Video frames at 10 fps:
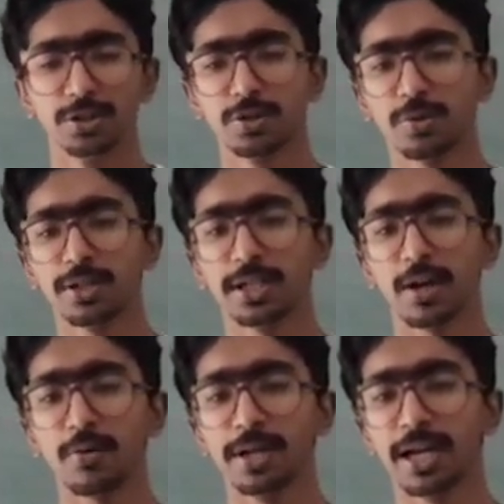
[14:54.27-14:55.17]
So
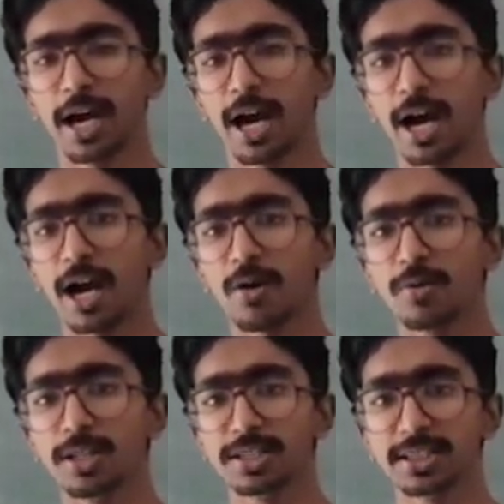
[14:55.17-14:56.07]
now,
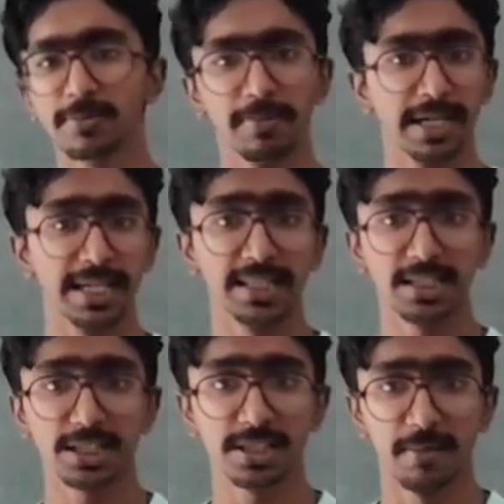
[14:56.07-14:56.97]
how does it maintain
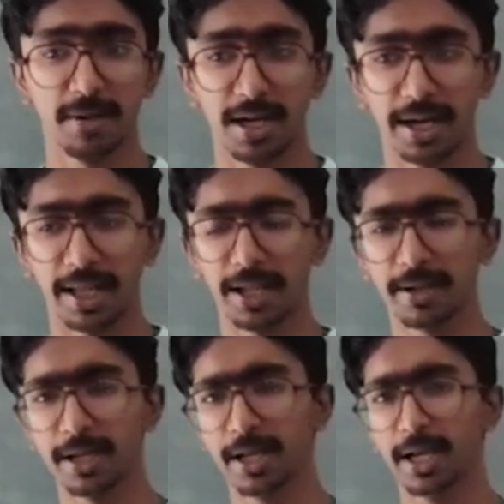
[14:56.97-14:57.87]
the
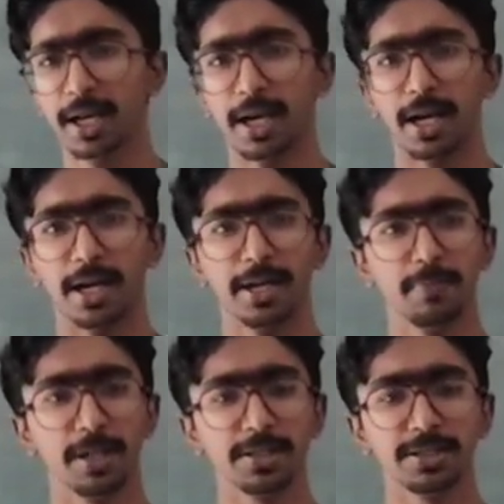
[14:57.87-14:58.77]
stability It
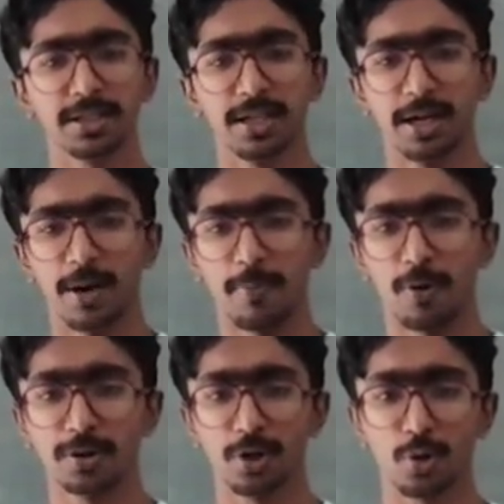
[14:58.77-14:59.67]
depends
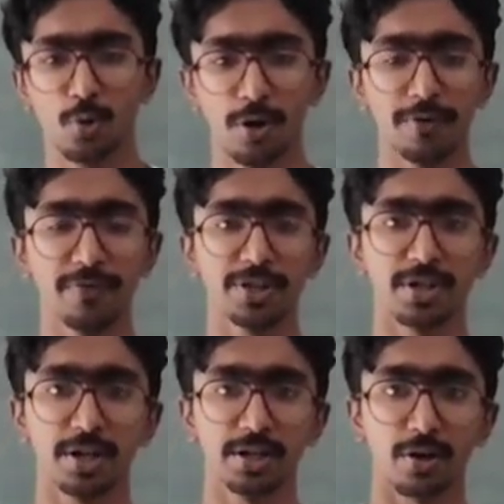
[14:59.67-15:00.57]
upon the
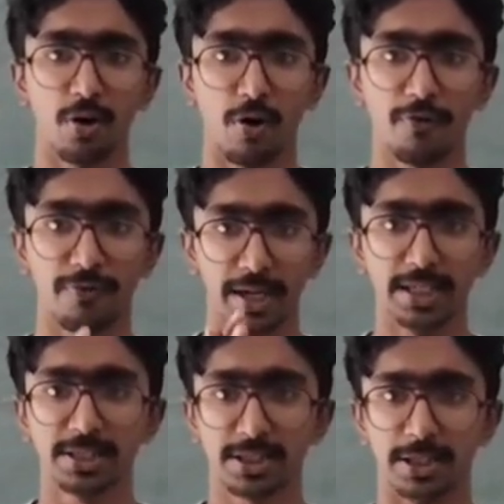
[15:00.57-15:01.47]
coefficient of
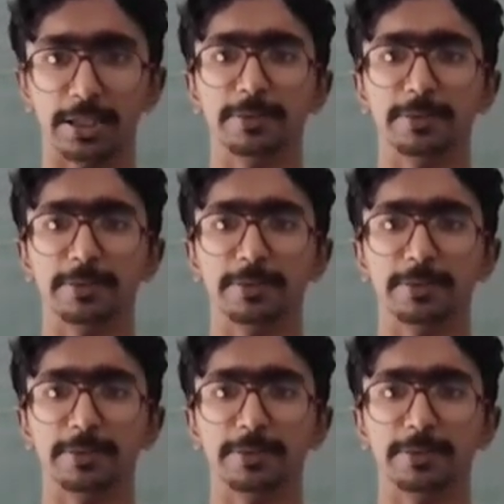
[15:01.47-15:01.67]
its